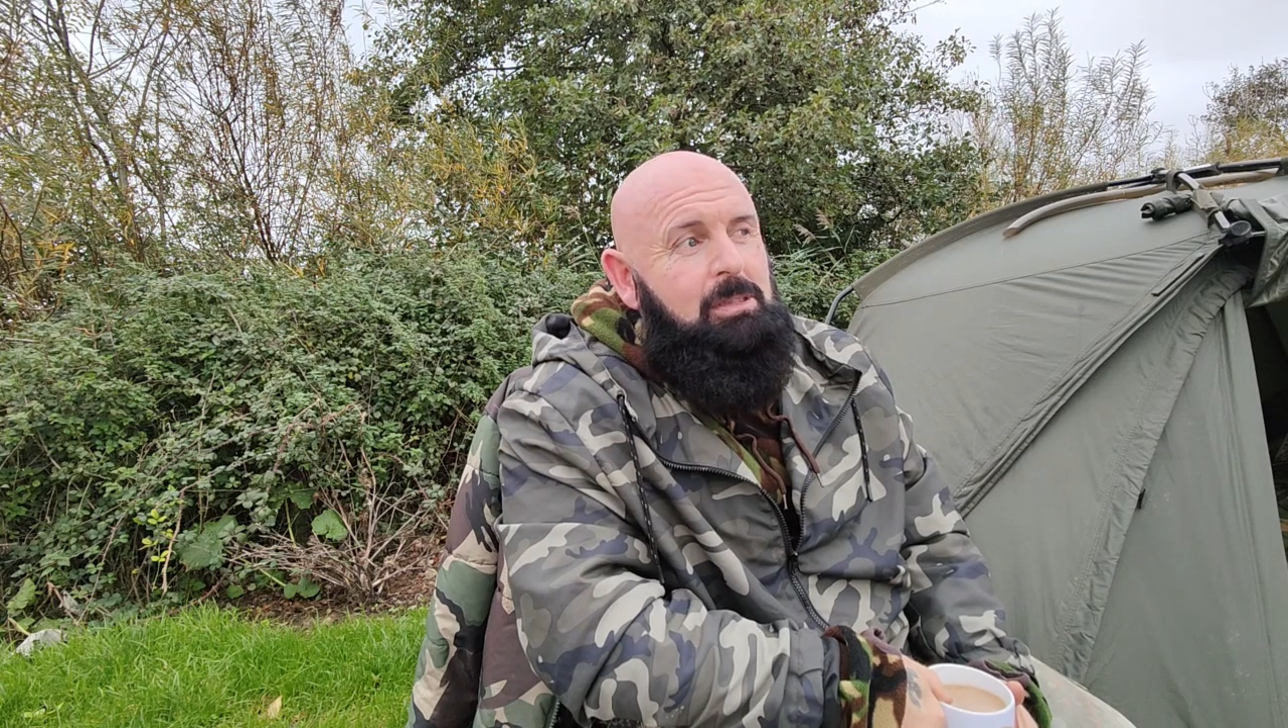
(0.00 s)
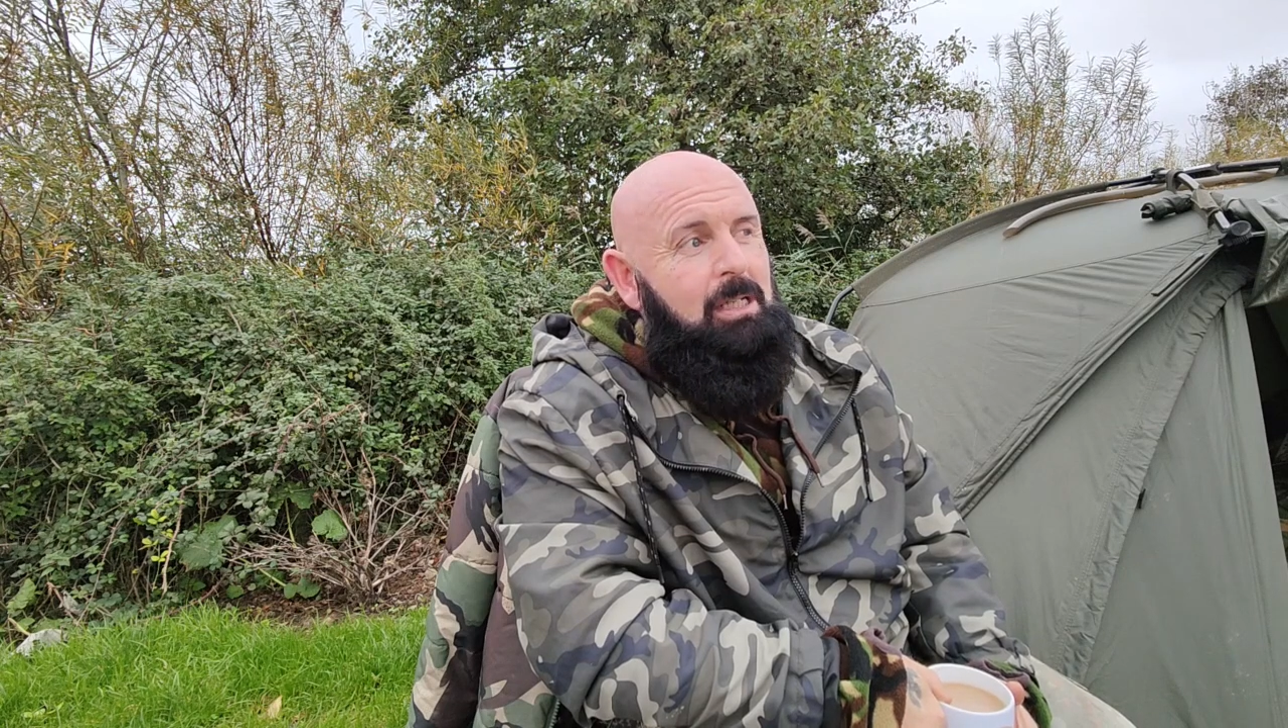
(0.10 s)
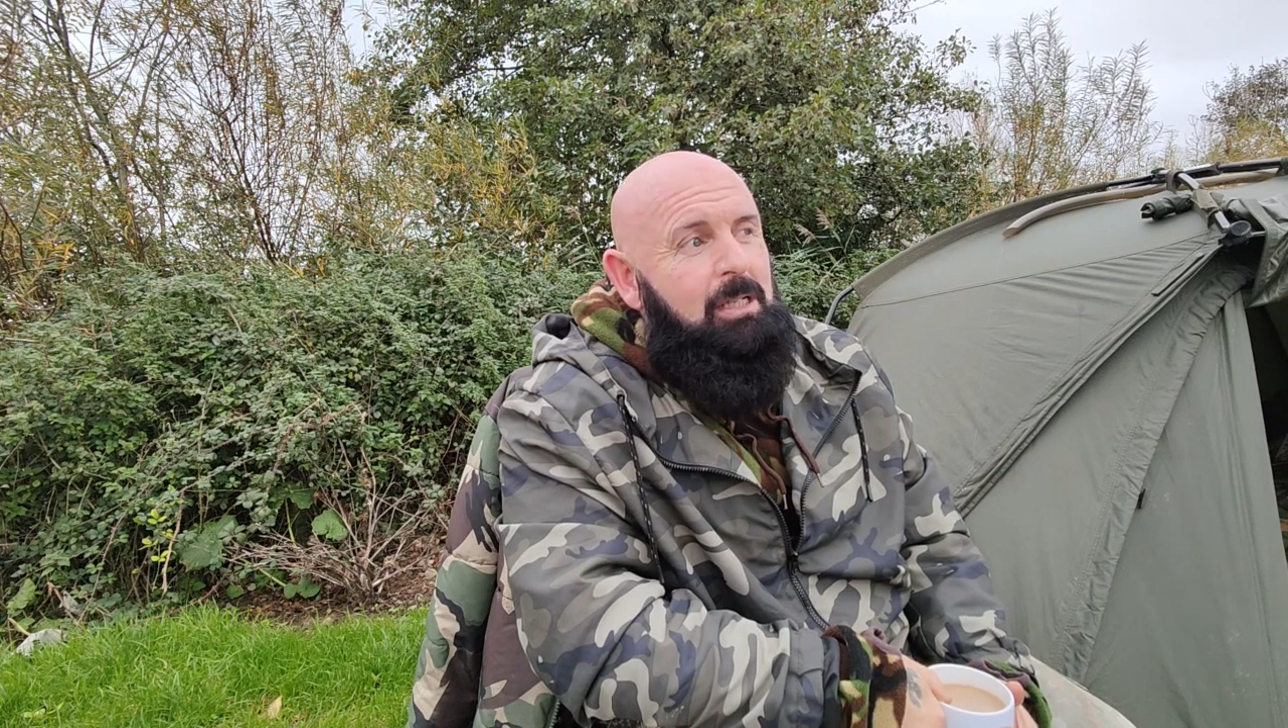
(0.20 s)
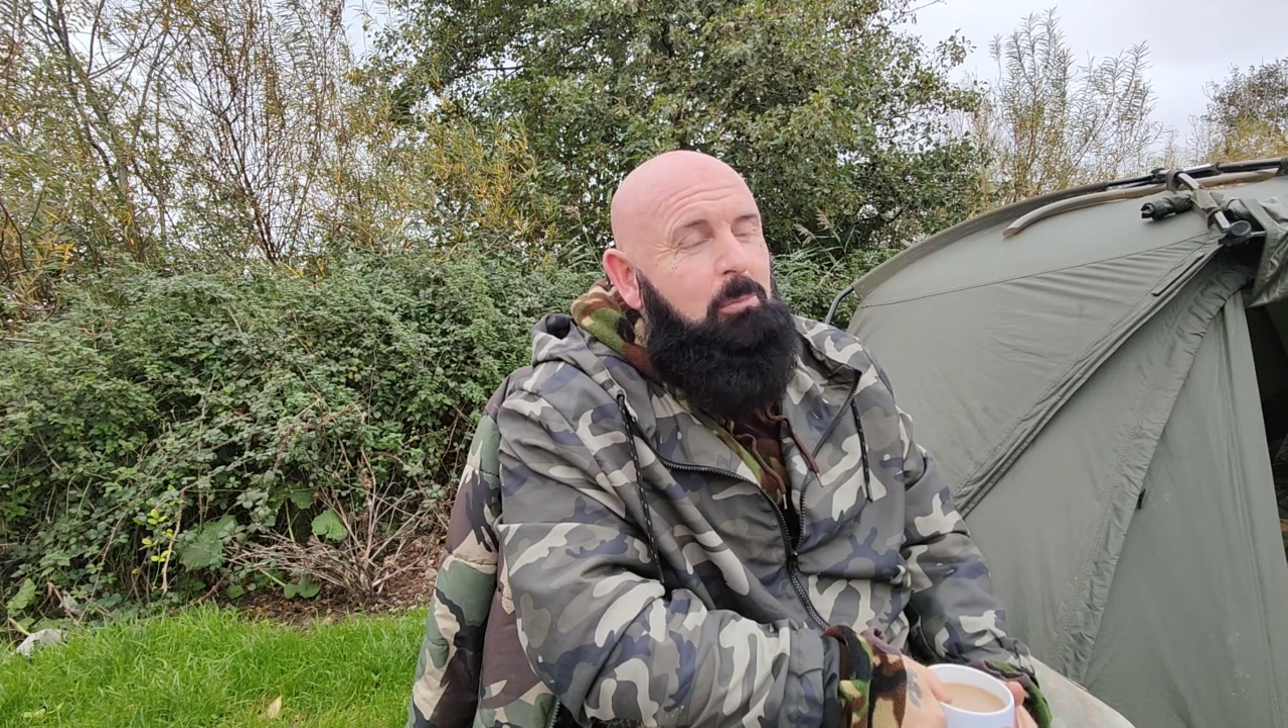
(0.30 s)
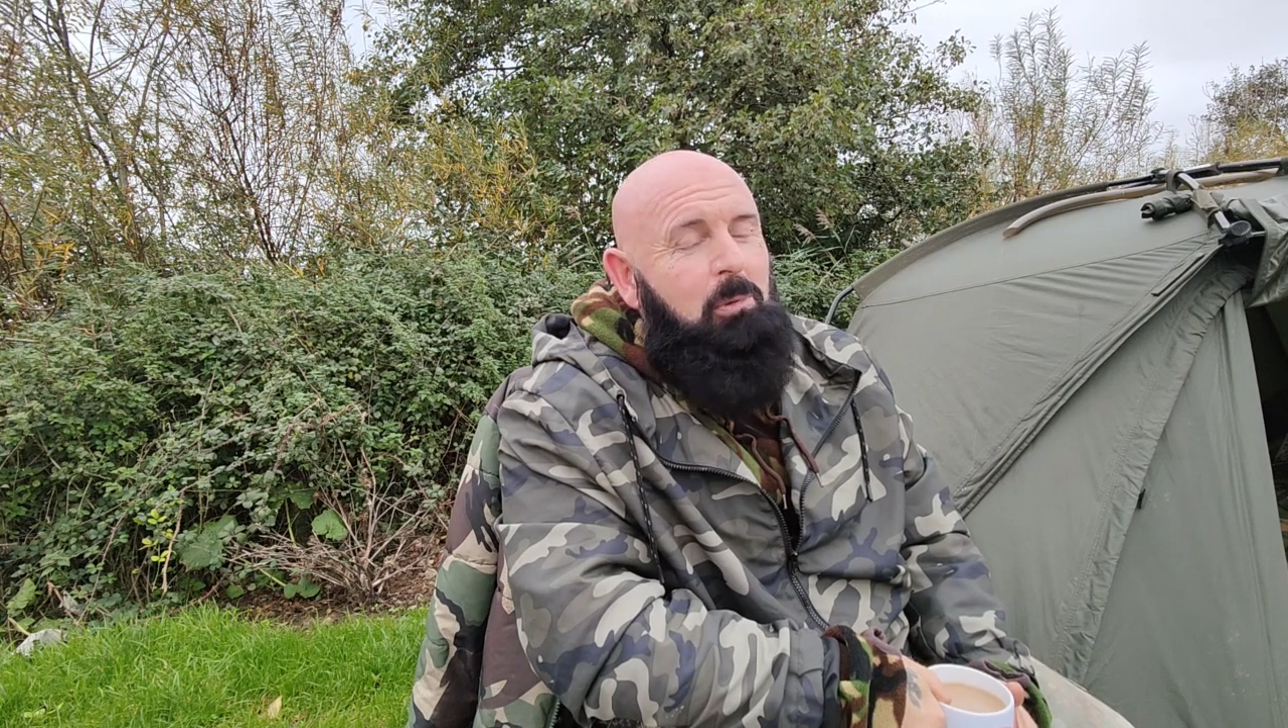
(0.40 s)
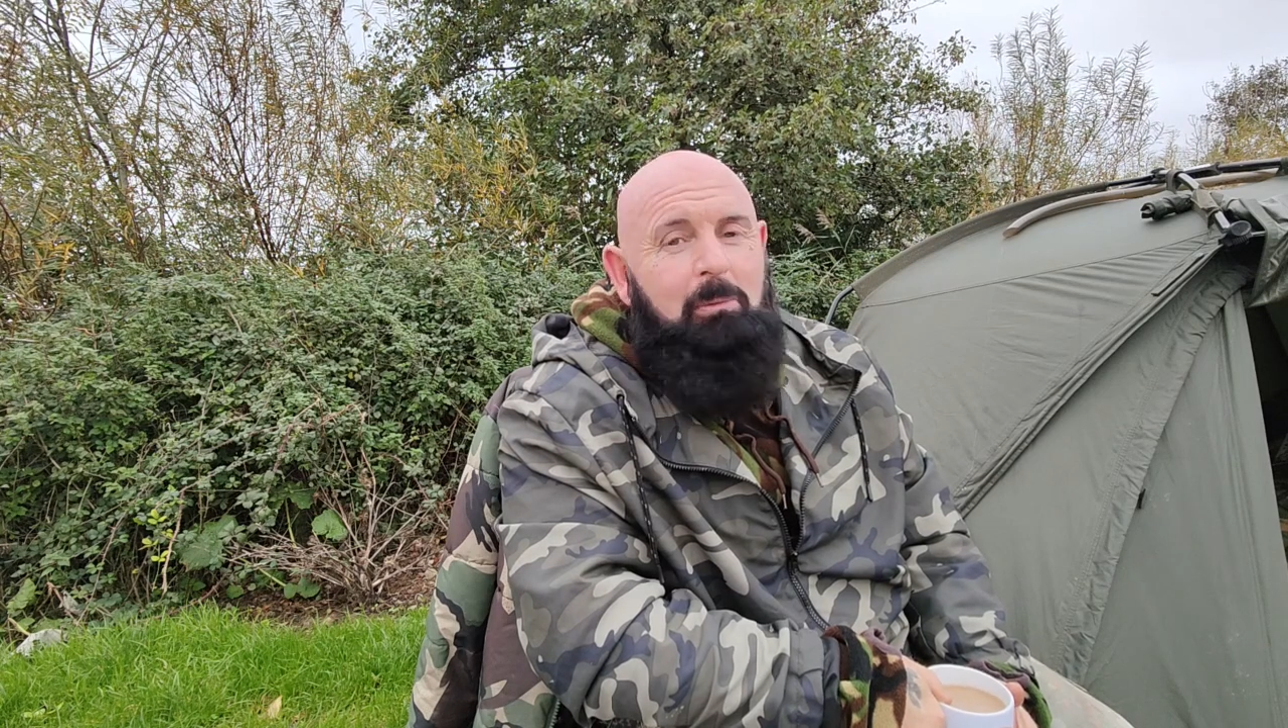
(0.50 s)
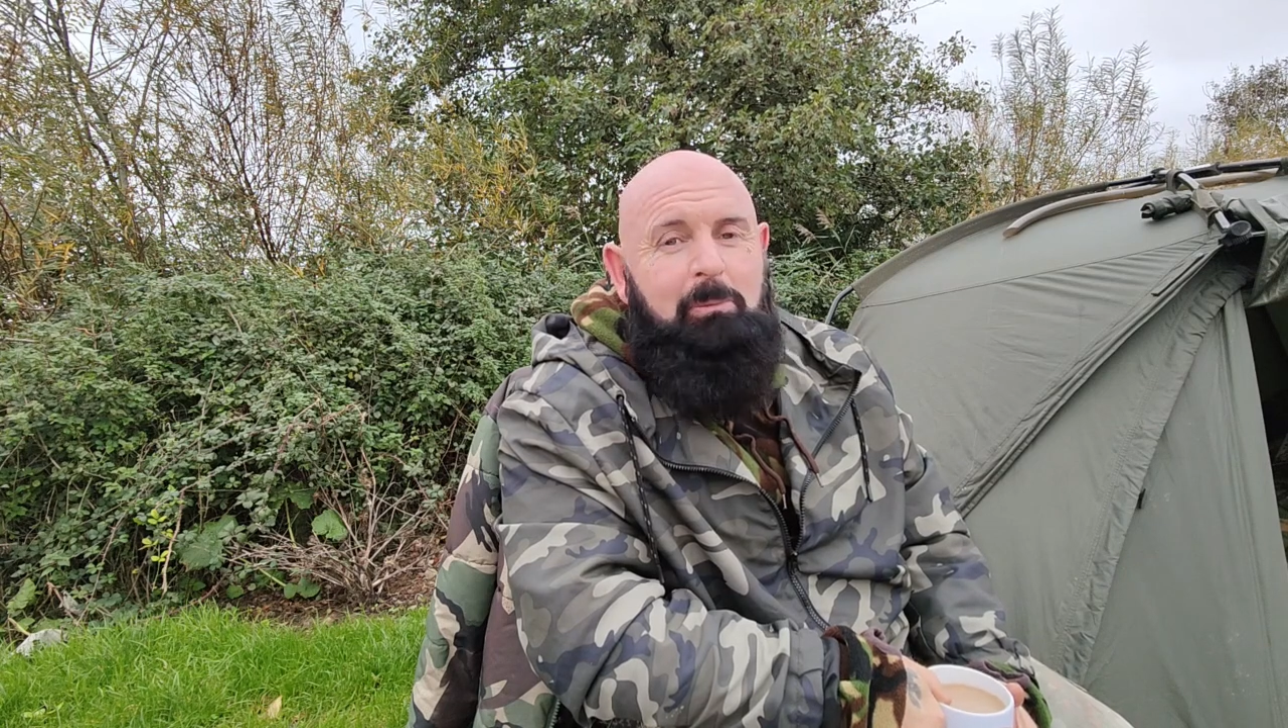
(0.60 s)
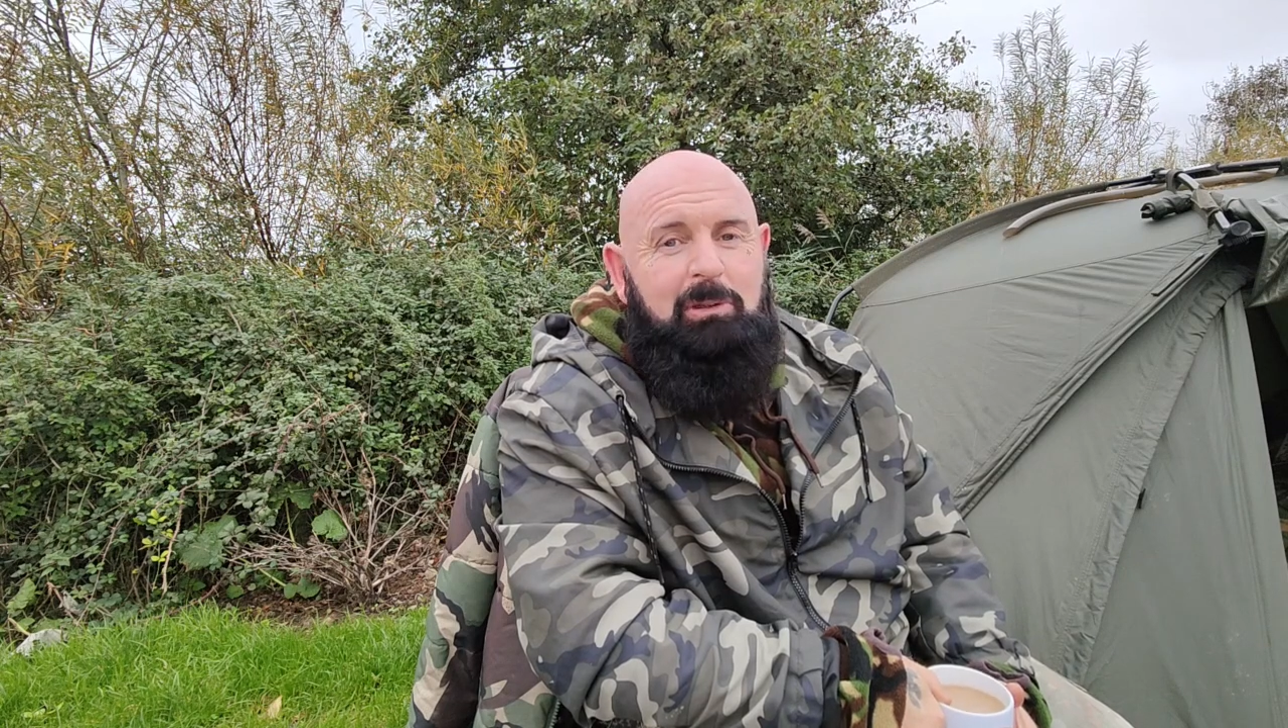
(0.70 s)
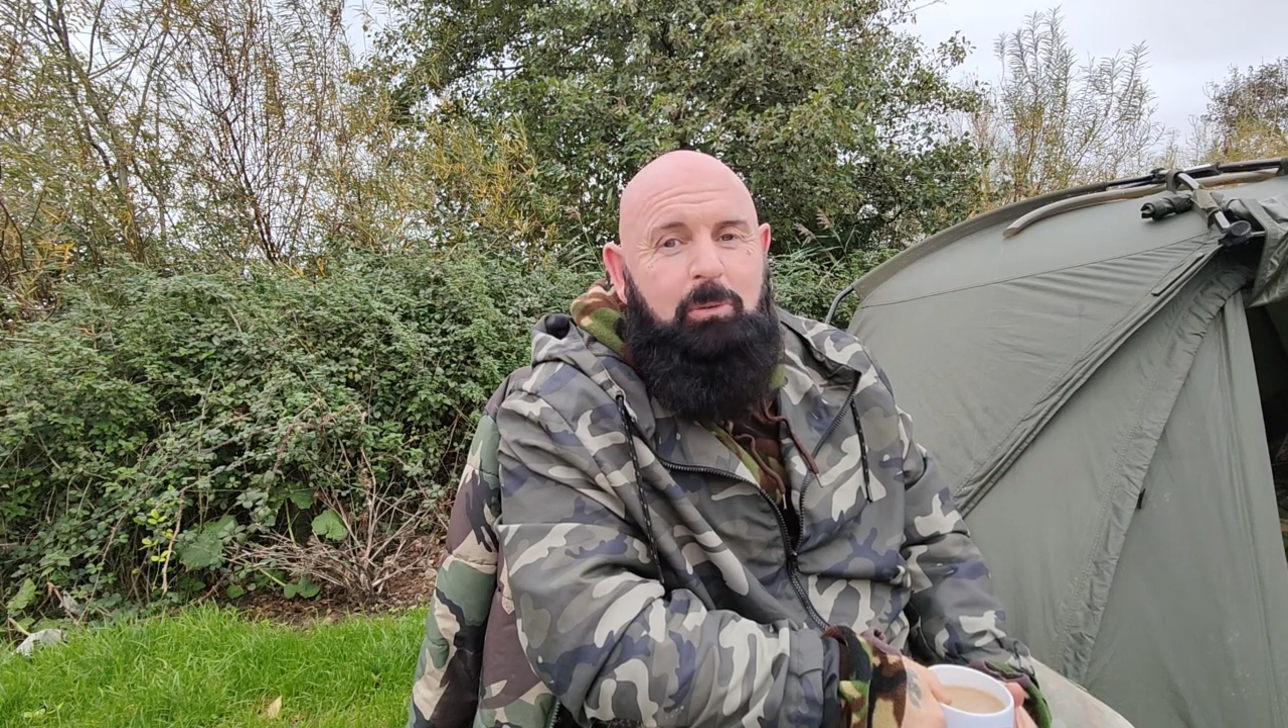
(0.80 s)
and it'll probably be